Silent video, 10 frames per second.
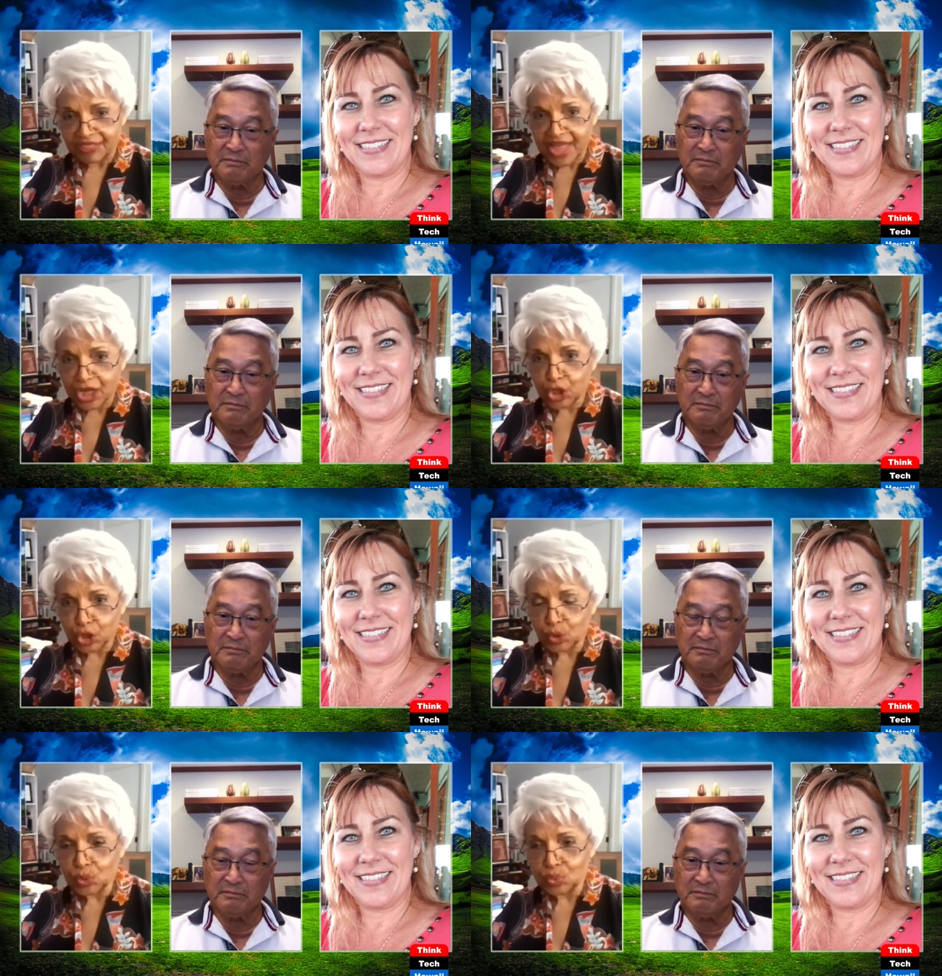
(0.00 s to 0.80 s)
Speaker 1: Thank
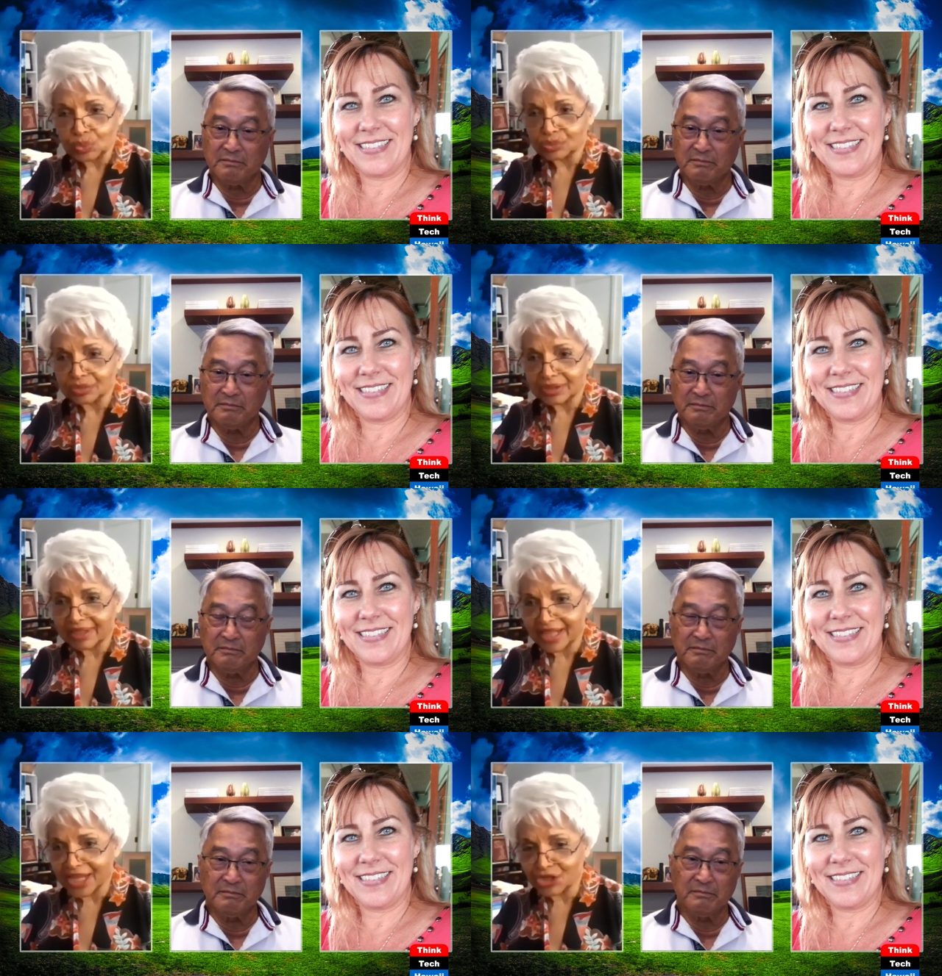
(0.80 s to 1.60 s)
you.
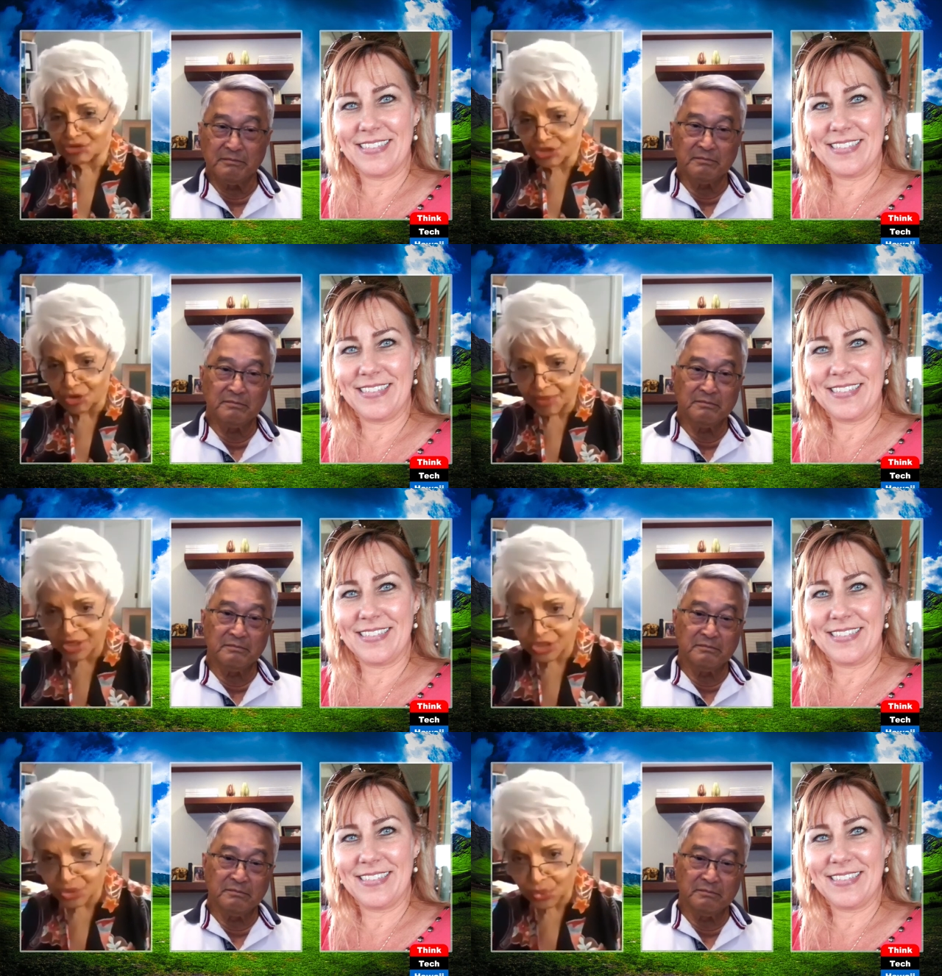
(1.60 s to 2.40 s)
Thank you so
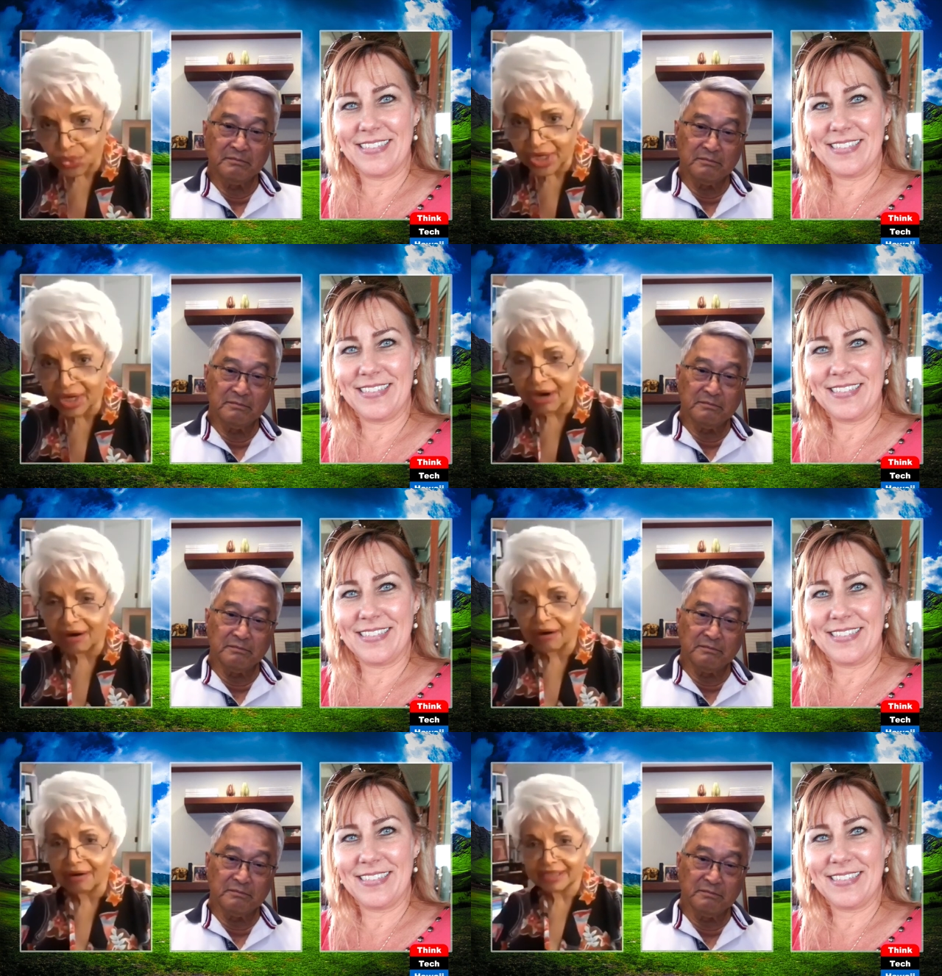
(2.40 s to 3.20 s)
much. We
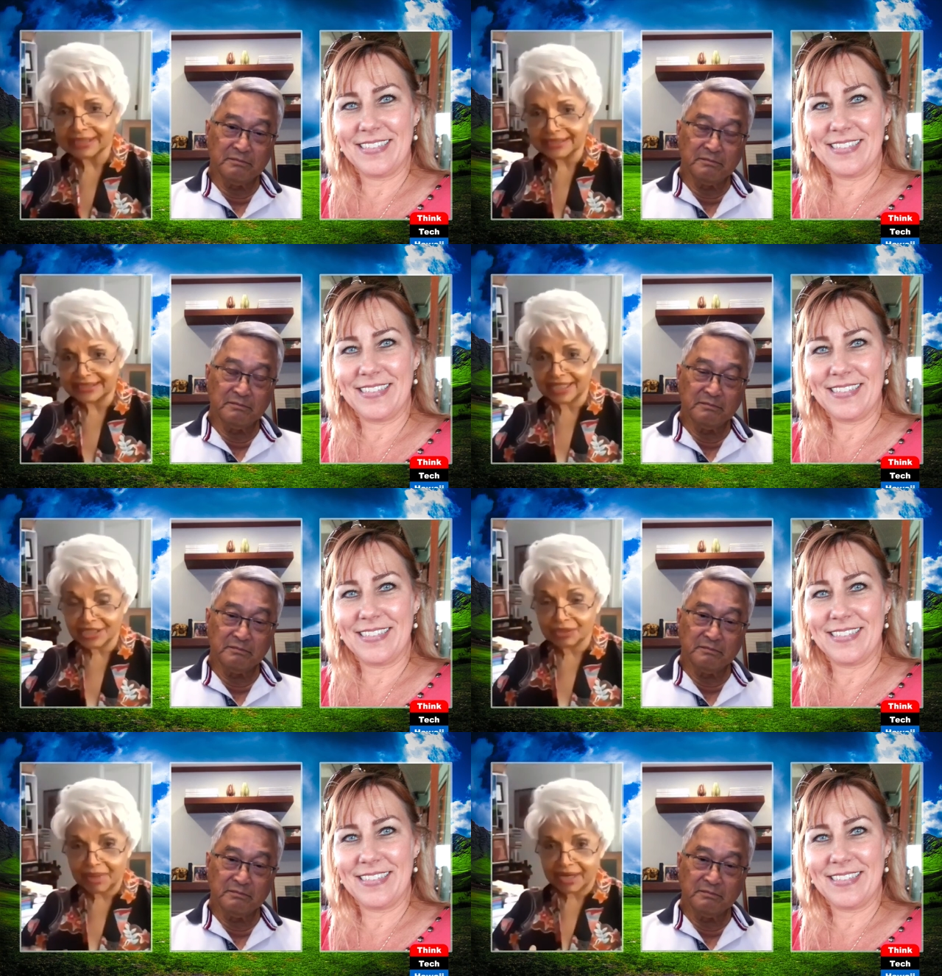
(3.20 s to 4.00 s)
are
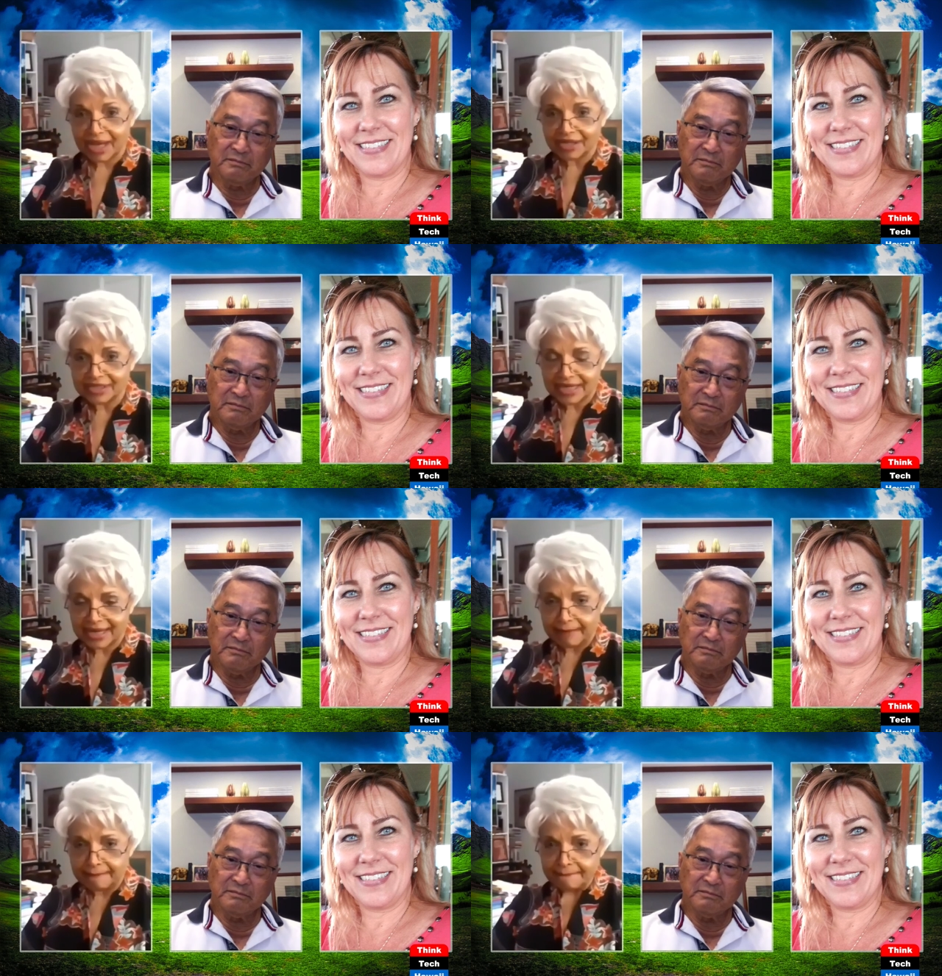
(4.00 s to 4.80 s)
just about out of
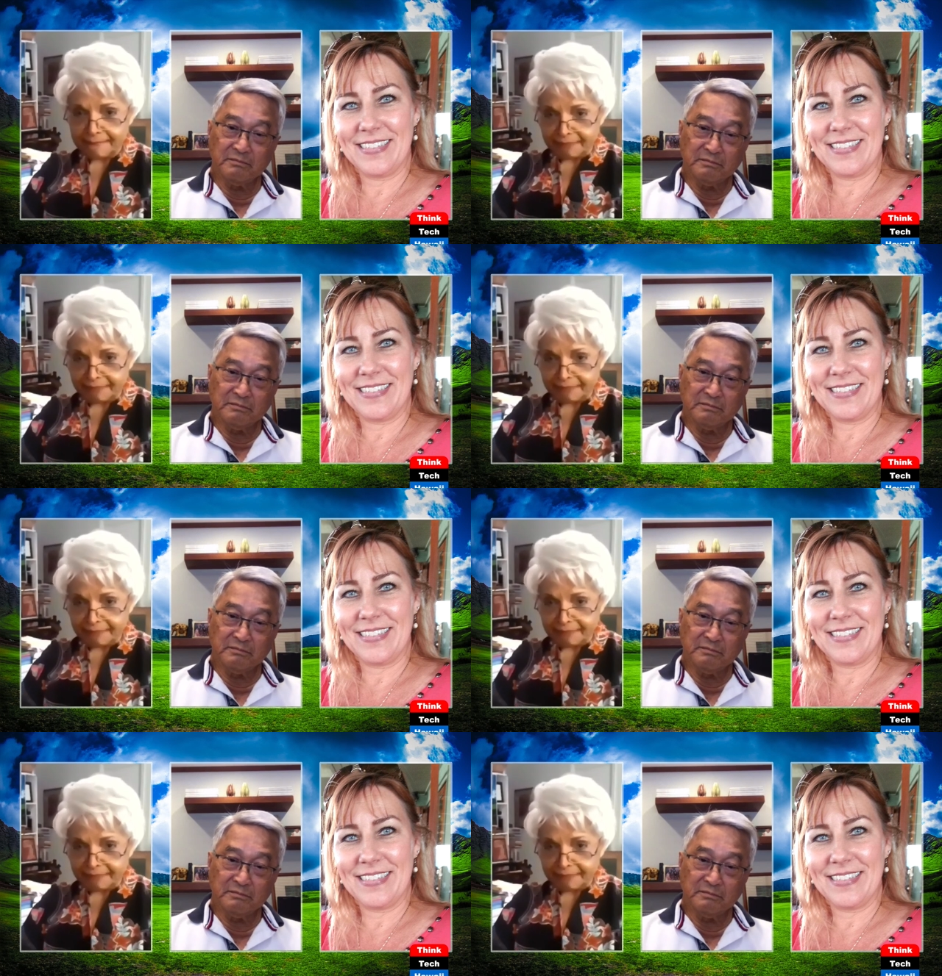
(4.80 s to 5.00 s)
time.